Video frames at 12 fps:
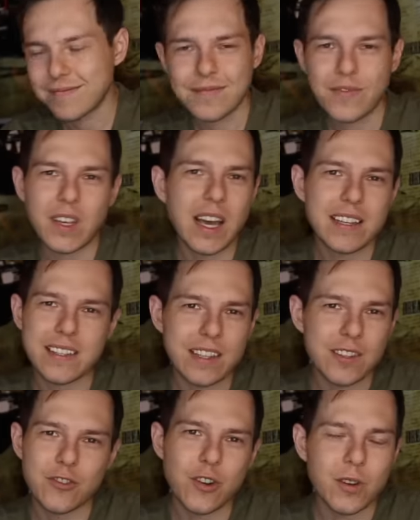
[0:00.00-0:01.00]
If you guys
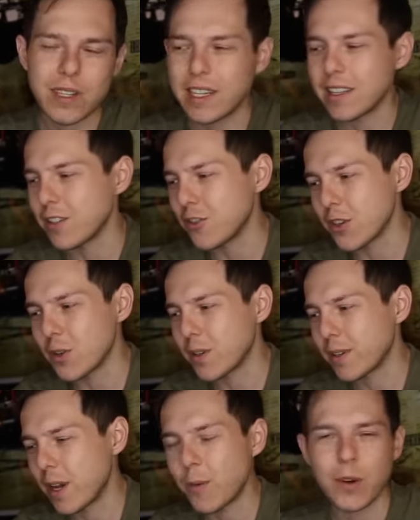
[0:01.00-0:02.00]
get the joke, you get the
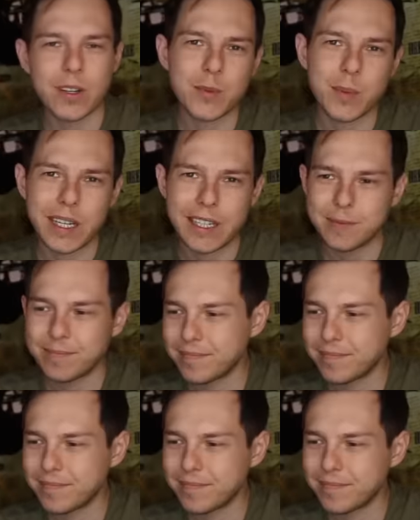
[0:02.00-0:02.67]
joke. I won't explain it.